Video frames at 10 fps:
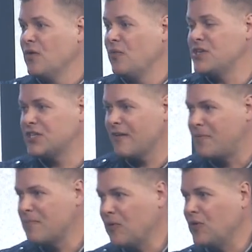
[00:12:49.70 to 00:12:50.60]
We should have
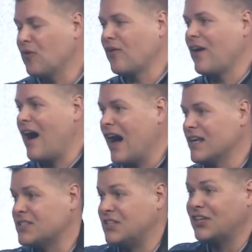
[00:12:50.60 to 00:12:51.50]
people who are
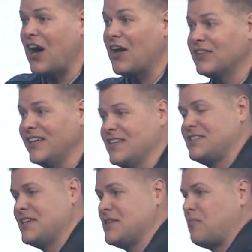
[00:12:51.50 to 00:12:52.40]
honest. The godly, it
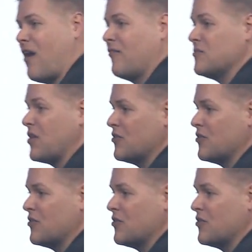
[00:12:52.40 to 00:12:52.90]
says in Proverbs, are